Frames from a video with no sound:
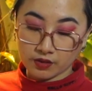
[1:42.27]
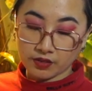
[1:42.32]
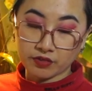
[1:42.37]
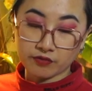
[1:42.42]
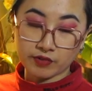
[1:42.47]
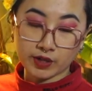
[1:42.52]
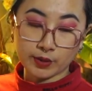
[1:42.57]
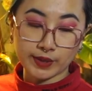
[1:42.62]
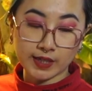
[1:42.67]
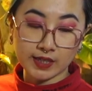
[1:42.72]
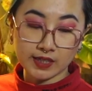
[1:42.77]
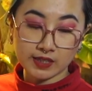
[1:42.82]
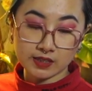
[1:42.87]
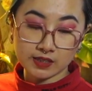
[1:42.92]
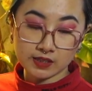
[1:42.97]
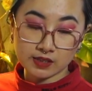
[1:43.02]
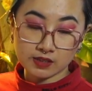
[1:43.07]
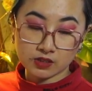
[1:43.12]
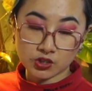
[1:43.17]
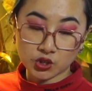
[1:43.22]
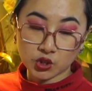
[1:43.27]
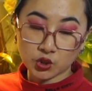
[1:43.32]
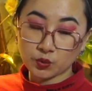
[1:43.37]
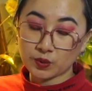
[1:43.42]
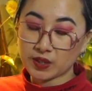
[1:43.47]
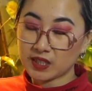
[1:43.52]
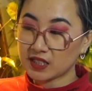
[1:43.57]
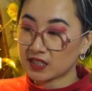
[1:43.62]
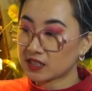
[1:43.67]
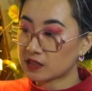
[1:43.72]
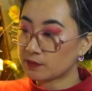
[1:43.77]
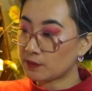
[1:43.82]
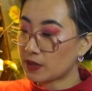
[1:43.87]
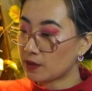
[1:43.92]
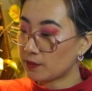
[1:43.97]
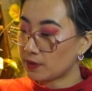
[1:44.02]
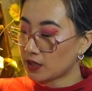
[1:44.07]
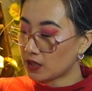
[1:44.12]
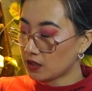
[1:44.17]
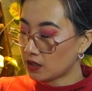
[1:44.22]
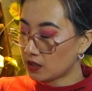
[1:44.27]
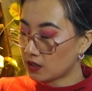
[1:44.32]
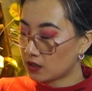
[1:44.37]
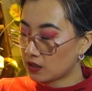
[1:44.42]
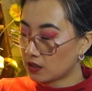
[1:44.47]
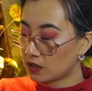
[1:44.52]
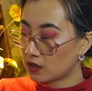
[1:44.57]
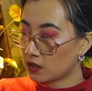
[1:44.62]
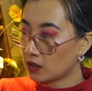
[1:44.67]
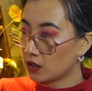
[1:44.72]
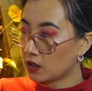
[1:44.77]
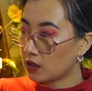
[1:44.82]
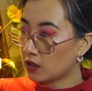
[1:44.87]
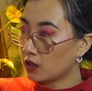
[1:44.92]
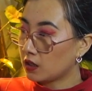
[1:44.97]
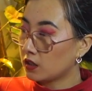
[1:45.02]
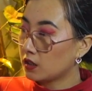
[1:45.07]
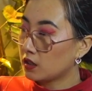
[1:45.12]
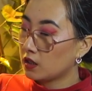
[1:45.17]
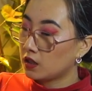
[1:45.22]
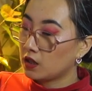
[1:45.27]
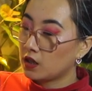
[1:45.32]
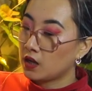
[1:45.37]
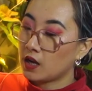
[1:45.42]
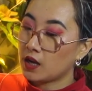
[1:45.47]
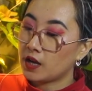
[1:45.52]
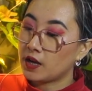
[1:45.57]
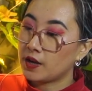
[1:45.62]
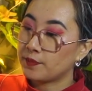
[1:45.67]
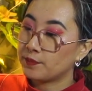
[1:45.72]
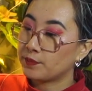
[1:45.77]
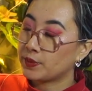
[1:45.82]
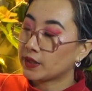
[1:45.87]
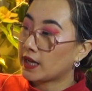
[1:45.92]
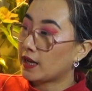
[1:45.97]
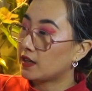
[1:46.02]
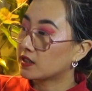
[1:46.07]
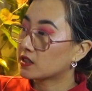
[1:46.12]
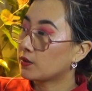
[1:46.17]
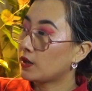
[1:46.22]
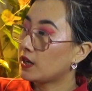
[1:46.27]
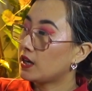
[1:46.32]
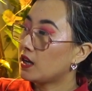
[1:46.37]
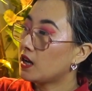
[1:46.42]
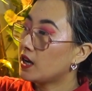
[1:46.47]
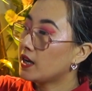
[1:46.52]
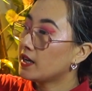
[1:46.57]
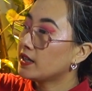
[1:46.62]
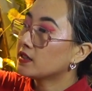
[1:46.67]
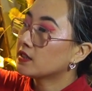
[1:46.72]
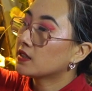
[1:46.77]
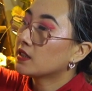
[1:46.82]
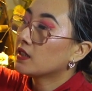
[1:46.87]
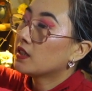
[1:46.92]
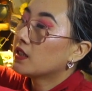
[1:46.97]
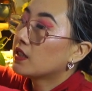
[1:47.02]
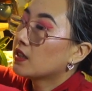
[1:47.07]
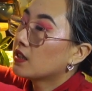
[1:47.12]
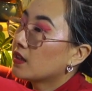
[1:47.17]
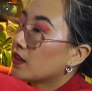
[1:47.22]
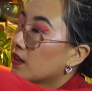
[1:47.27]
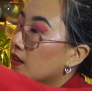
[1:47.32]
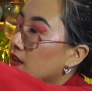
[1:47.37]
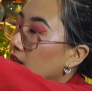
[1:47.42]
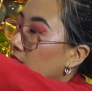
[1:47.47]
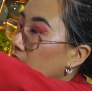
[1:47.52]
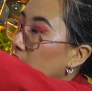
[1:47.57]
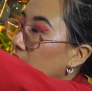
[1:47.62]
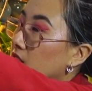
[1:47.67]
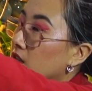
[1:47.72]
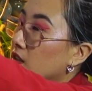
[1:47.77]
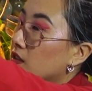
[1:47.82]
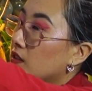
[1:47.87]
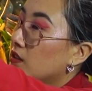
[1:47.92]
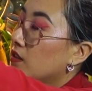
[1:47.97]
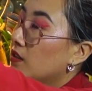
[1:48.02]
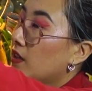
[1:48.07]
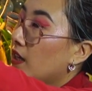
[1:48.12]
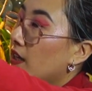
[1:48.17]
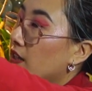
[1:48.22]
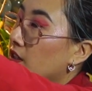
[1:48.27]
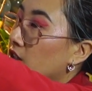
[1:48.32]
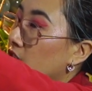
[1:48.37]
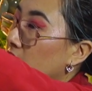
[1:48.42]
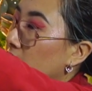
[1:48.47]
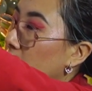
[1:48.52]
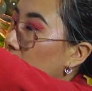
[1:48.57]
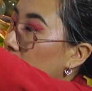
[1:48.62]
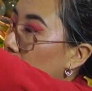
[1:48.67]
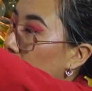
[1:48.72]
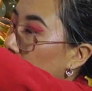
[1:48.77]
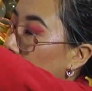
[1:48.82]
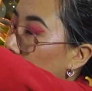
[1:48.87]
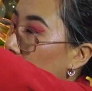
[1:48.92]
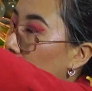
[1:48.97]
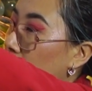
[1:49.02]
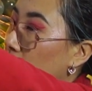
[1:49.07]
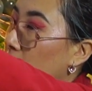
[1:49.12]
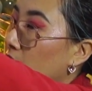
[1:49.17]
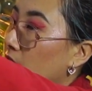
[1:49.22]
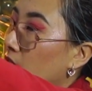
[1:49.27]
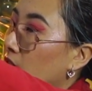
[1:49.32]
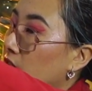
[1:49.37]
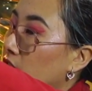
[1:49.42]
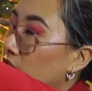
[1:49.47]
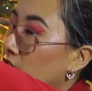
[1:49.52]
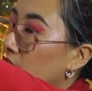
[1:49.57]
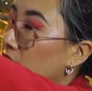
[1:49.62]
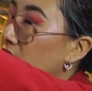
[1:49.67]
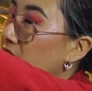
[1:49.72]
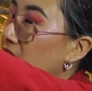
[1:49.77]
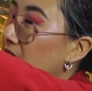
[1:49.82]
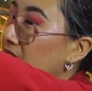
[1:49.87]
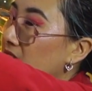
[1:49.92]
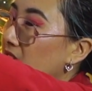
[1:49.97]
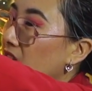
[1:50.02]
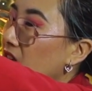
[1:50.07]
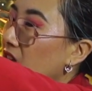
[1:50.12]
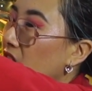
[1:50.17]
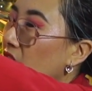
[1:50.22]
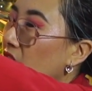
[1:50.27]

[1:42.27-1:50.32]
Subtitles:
3 weeks, 2 weeks maybe. But yeah, so I lined the two edges here just because there's